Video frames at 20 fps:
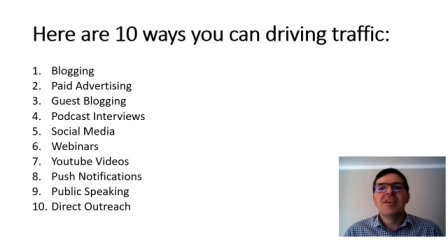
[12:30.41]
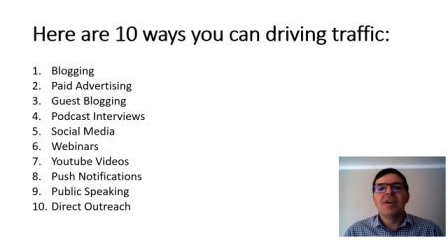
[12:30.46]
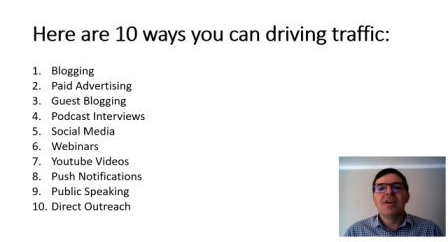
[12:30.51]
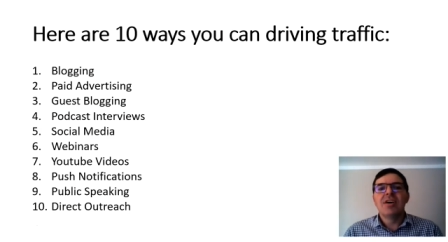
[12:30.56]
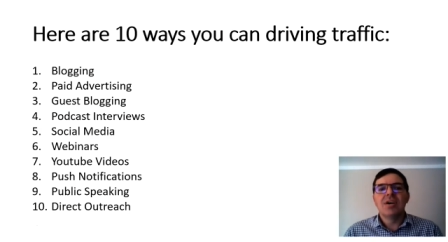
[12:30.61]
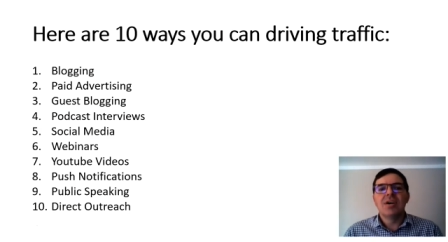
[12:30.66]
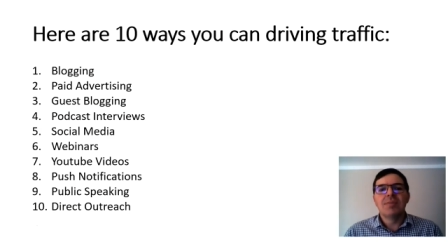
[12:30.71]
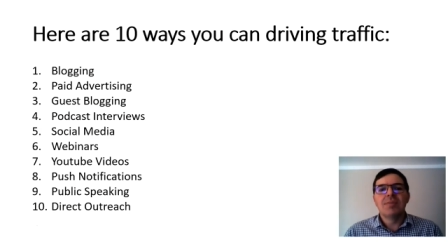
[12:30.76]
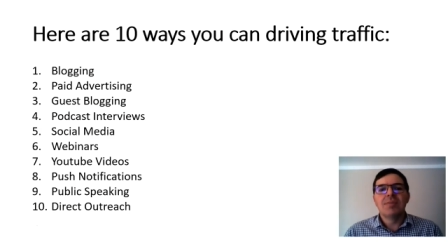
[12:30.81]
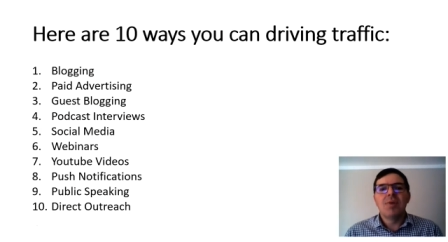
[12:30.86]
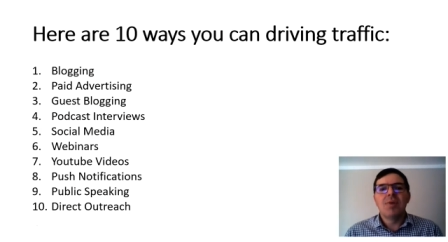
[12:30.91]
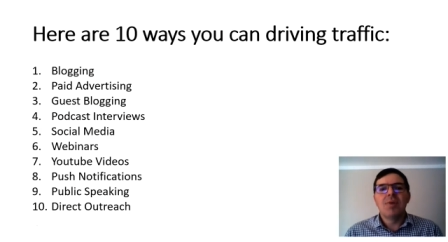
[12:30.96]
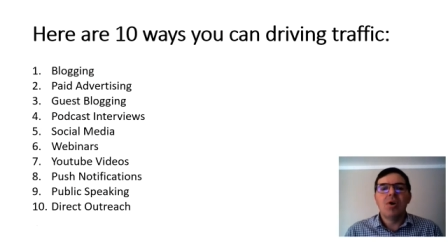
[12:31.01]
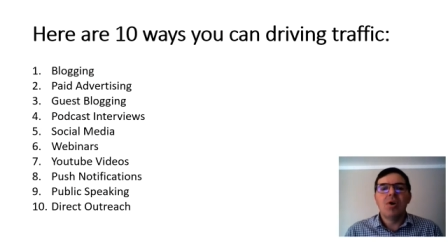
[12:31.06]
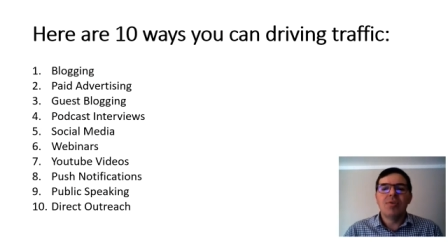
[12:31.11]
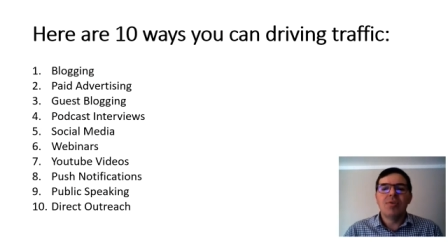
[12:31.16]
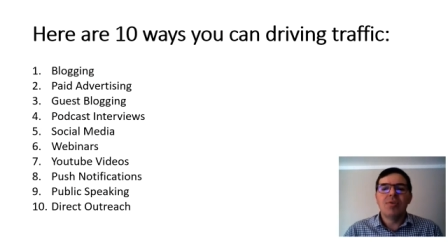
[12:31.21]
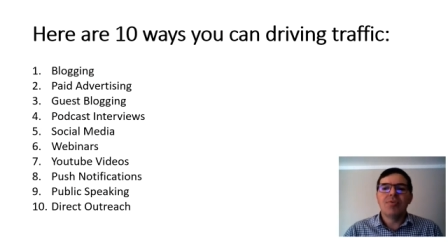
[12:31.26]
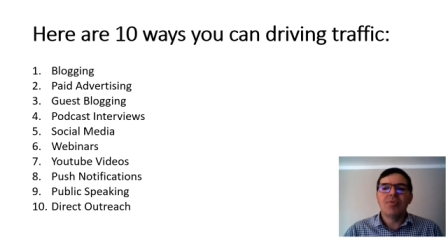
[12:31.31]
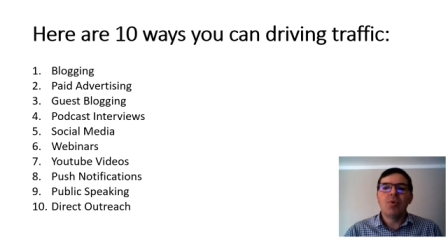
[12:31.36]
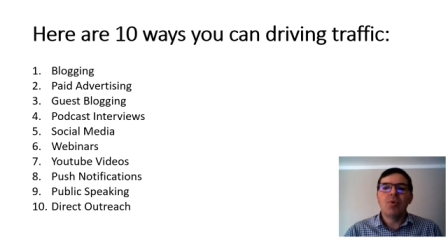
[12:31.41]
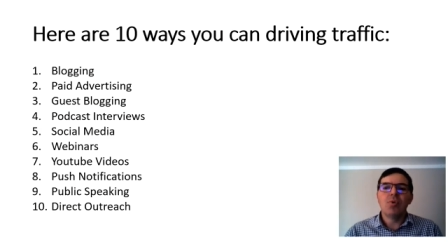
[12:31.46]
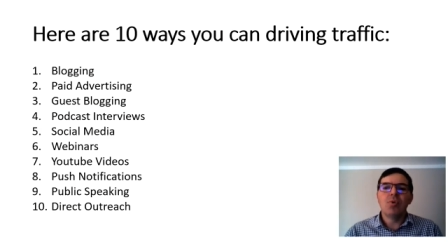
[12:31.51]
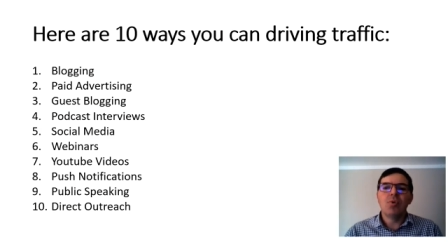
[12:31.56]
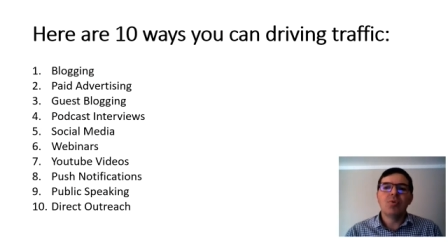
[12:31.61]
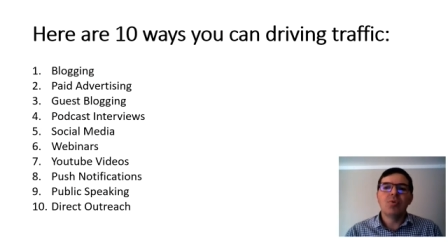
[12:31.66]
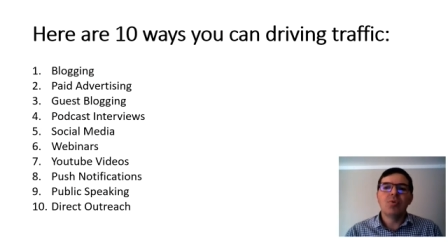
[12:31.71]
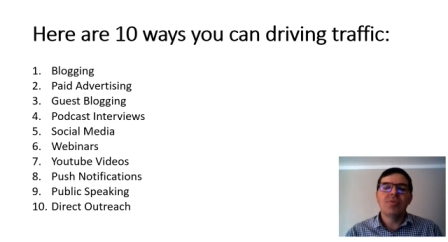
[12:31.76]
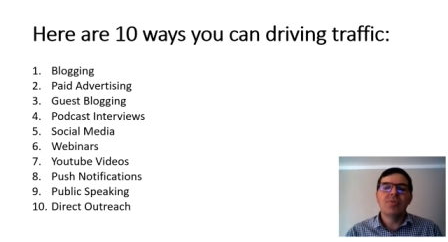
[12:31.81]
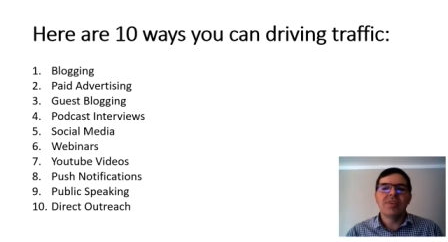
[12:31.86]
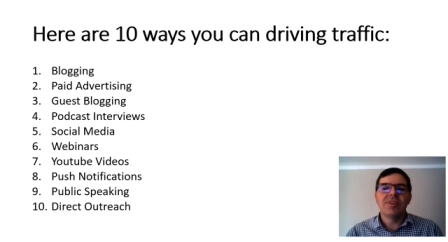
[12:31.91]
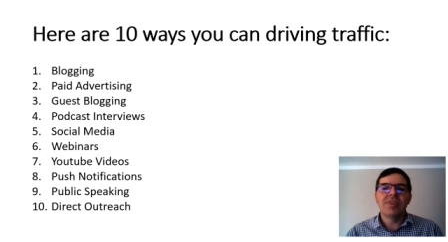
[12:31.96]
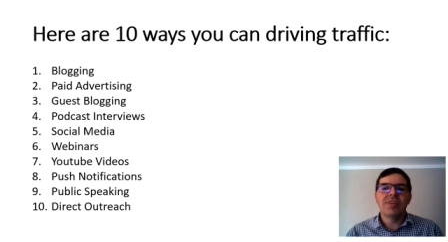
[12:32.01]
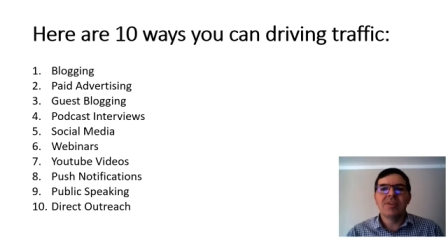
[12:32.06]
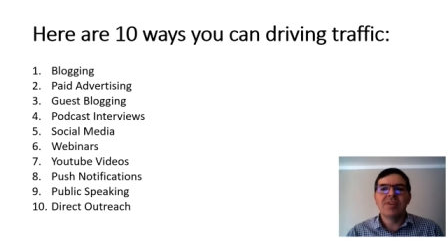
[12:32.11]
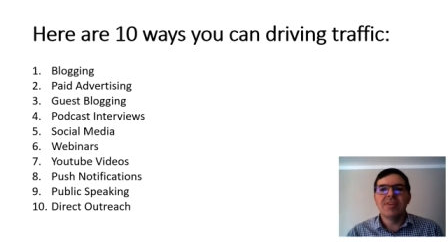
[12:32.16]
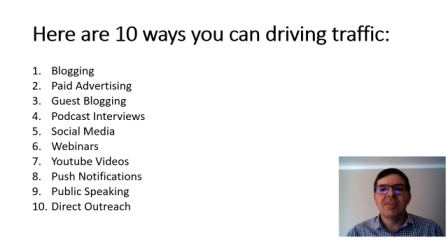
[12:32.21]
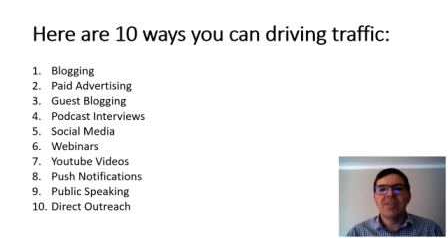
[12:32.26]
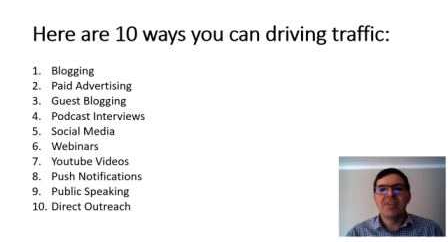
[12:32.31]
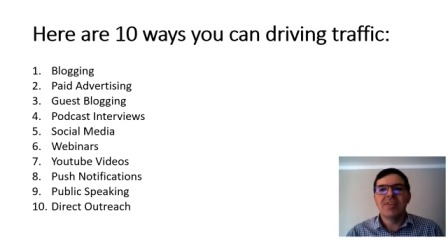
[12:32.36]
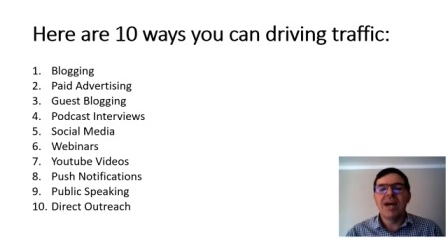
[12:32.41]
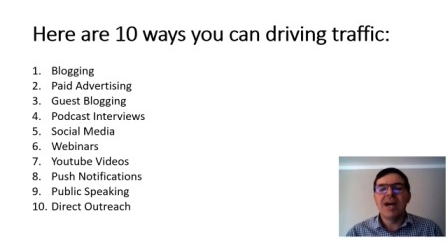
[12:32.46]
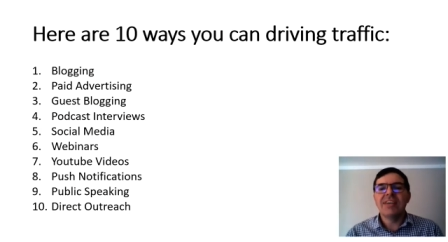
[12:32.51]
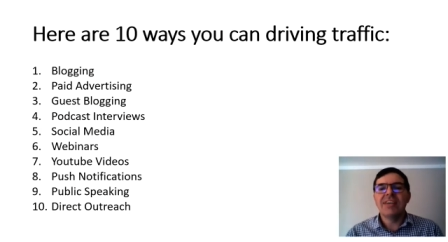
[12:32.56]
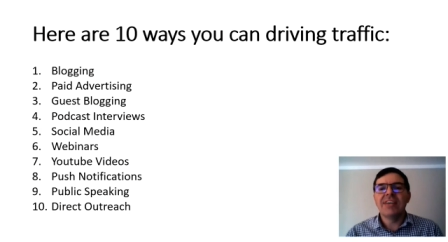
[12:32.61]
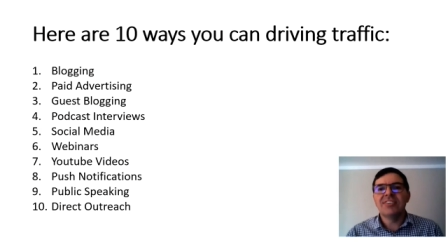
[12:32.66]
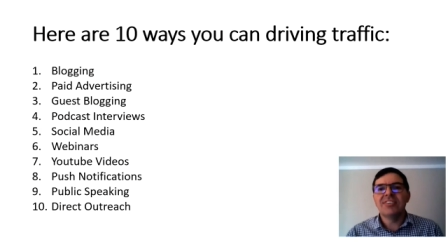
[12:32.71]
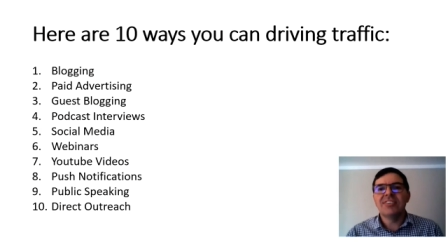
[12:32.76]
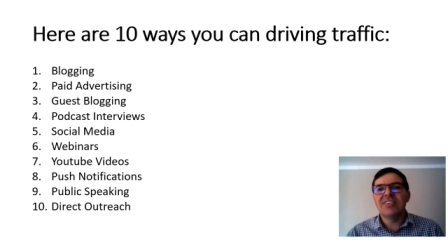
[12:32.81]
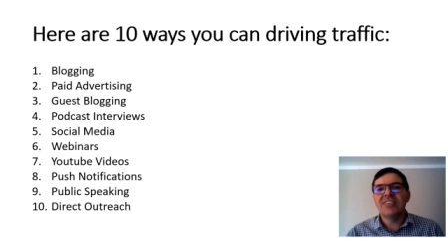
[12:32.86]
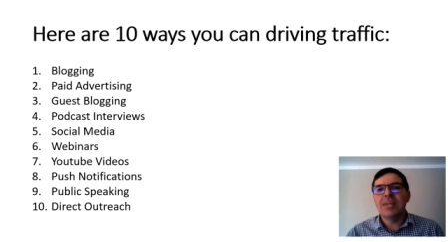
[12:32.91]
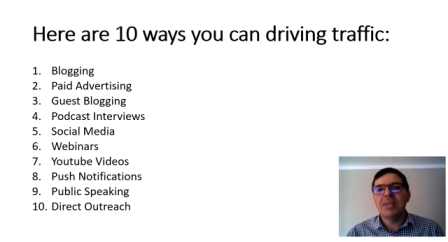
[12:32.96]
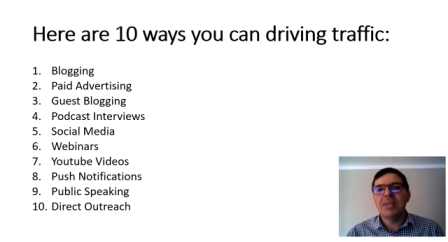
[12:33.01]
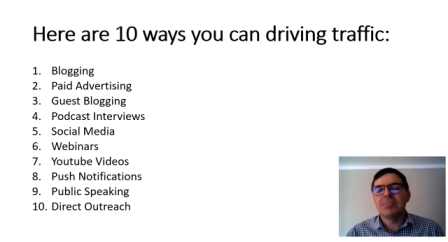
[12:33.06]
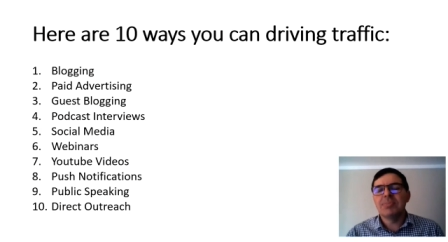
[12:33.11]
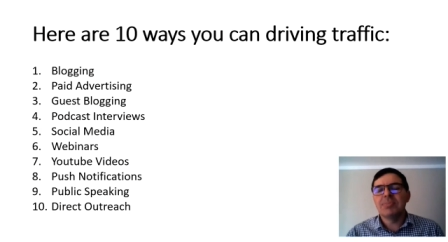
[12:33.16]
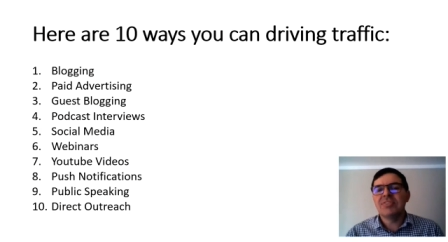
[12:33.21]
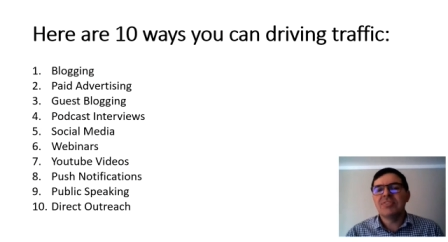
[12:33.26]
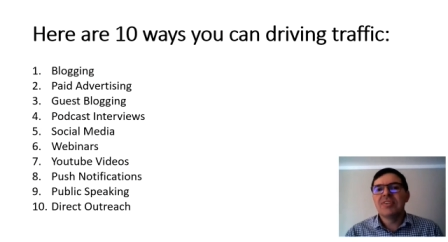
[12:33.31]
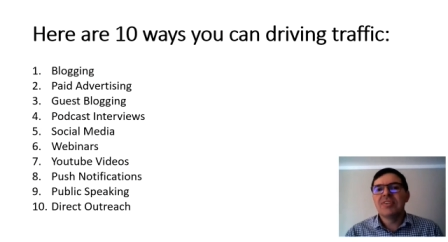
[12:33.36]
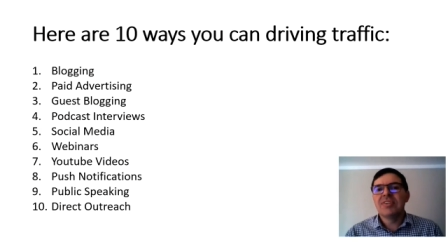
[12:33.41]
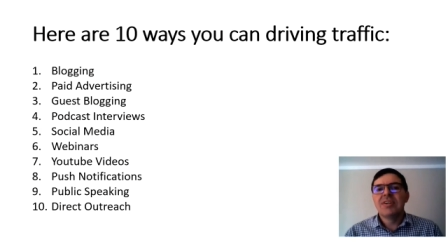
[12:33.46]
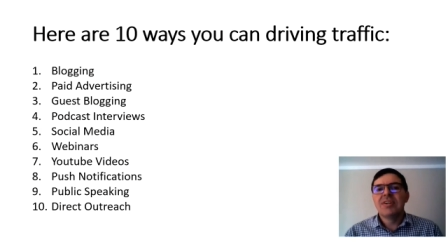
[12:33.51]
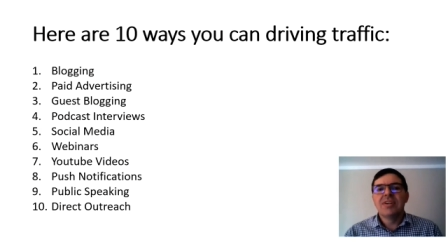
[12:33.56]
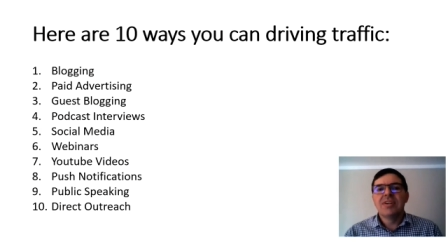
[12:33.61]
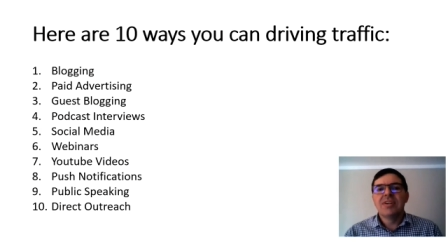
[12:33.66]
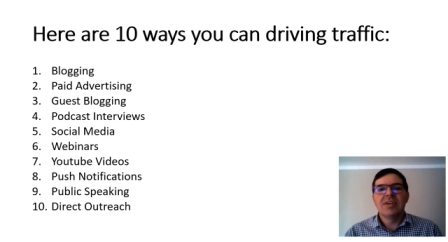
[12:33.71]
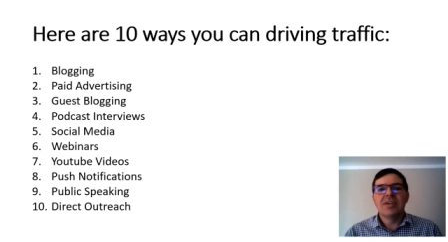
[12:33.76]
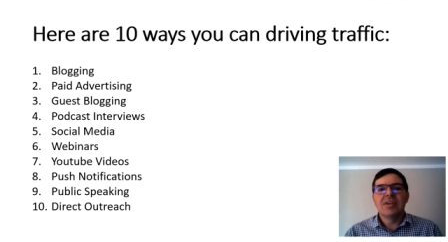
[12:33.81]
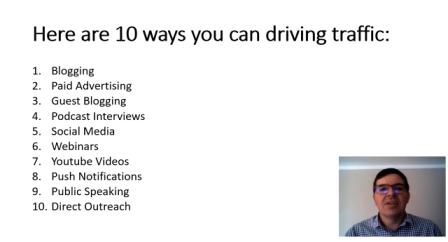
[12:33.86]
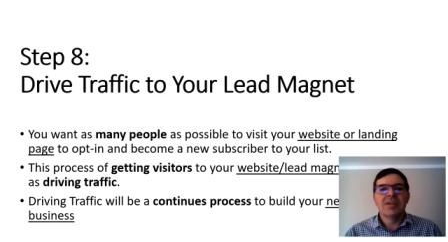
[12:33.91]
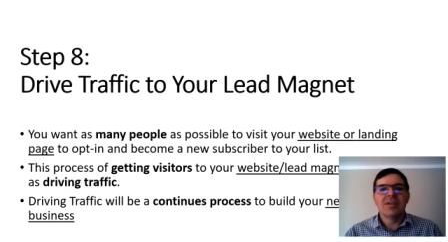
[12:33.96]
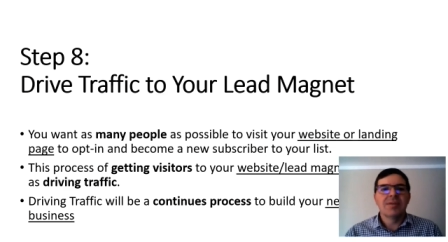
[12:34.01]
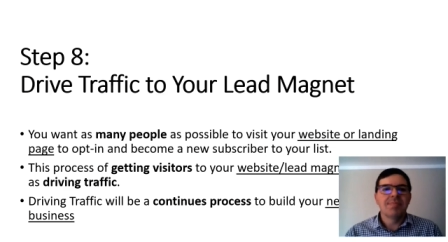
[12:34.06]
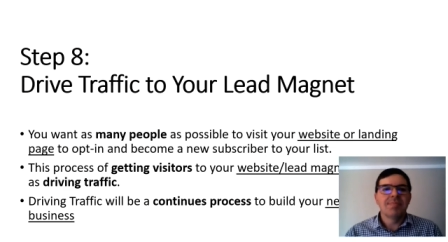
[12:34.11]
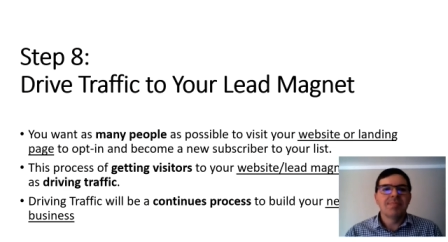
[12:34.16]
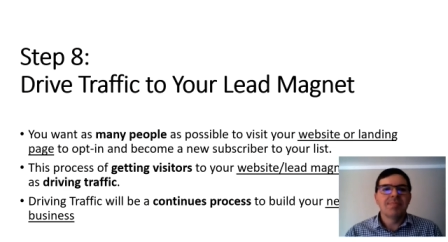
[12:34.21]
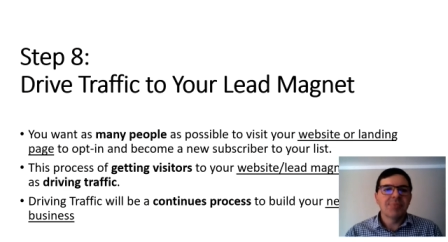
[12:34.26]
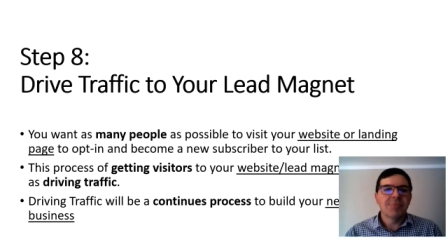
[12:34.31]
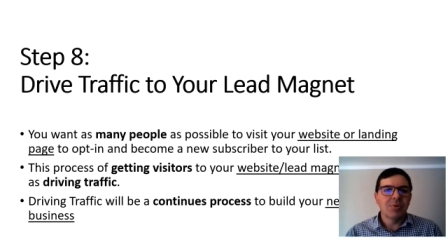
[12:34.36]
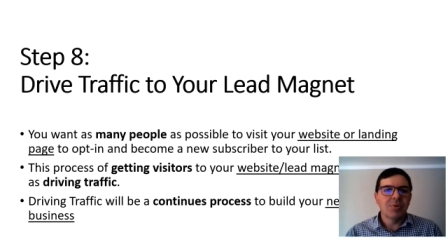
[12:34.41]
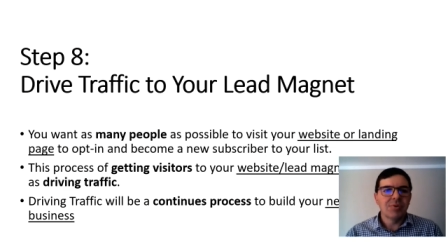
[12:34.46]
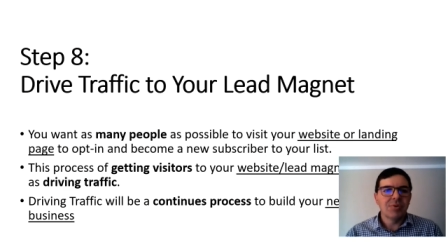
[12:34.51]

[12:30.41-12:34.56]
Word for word: um, of all the, the eight steps um,